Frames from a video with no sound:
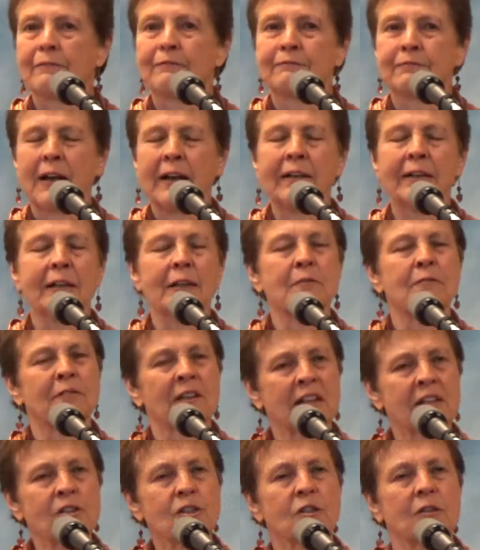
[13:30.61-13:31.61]
Finally,
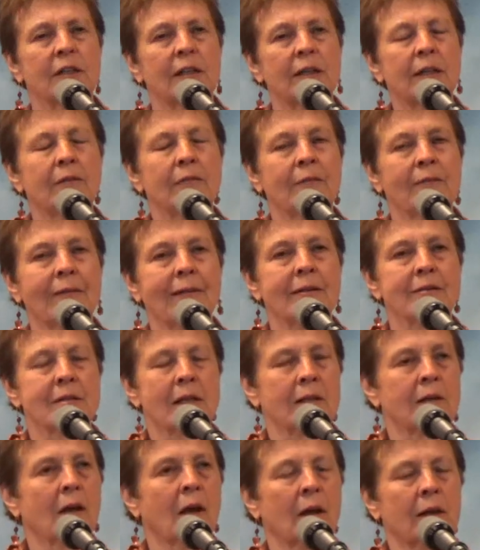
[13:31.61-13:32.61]
eventually, as I
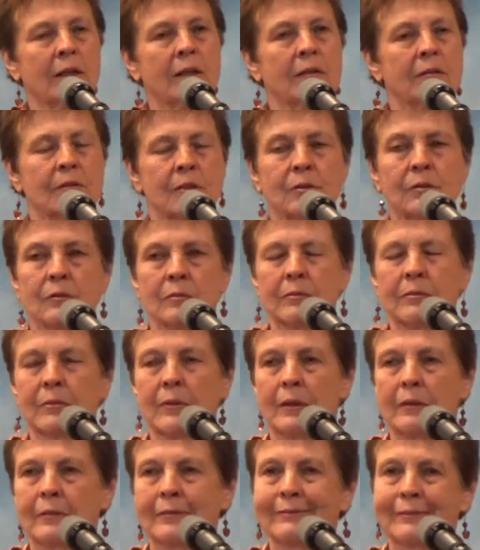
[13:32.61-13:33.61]
got into
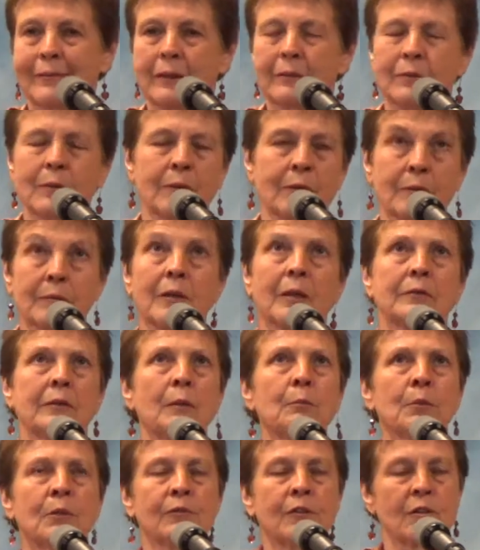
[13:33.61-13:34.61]
a
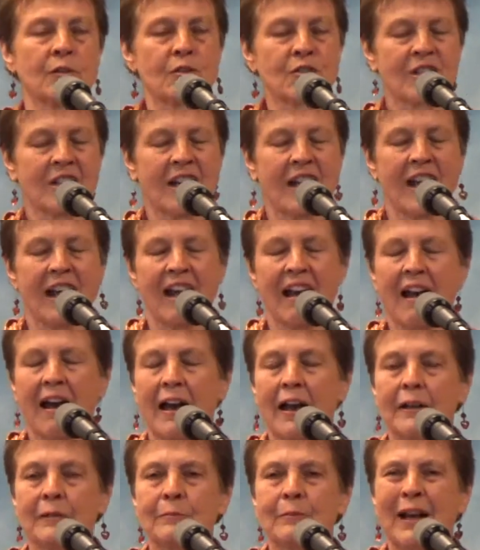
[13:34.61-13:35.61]
number of years,
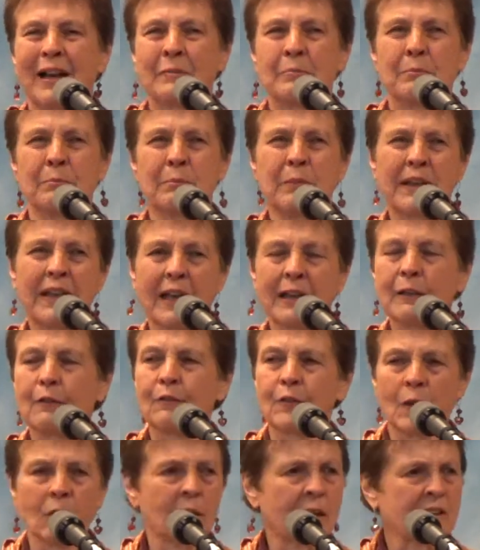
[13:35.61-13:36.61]
I began to
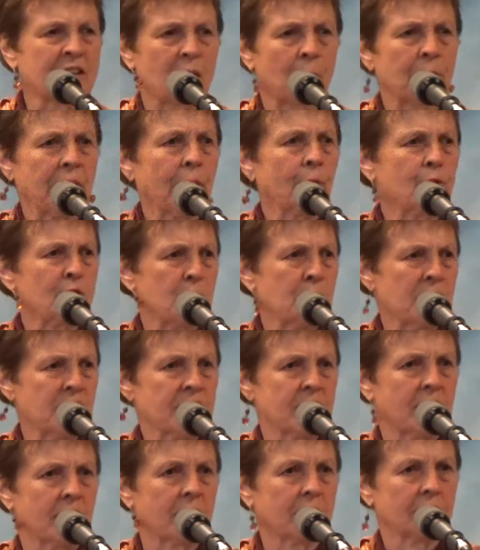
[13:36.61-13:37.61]
feel like something was
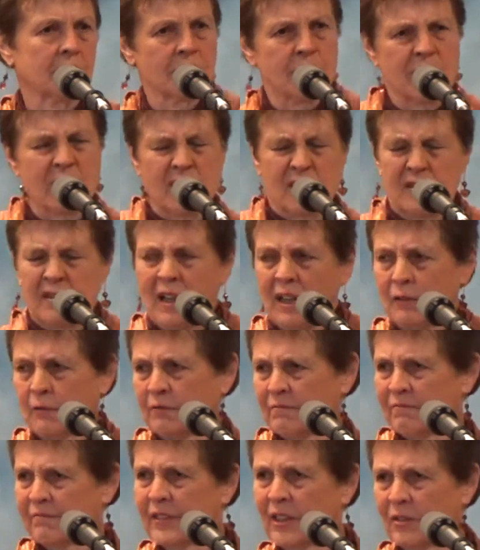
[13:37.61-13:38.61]
missing. This kind of,
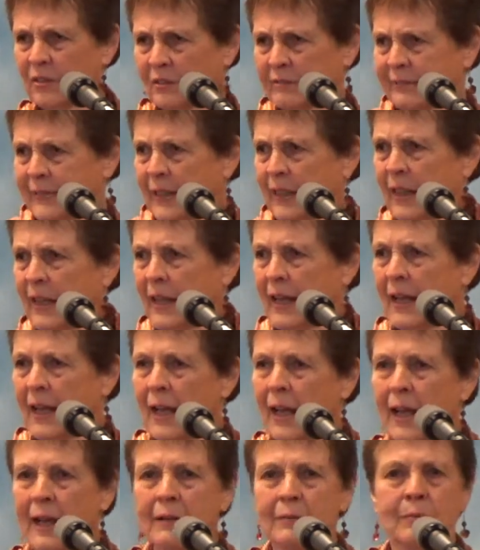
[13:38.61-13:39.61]

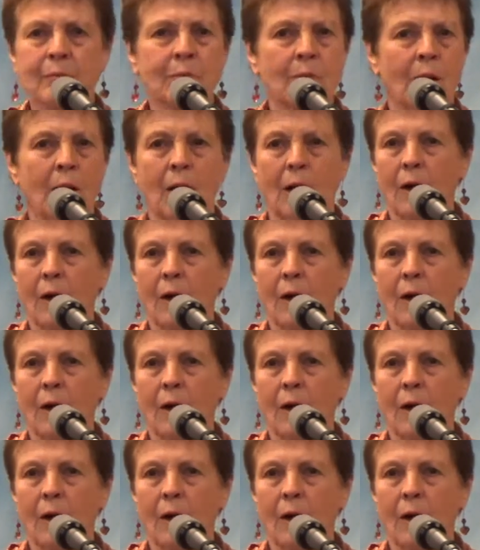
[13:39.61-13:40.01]
and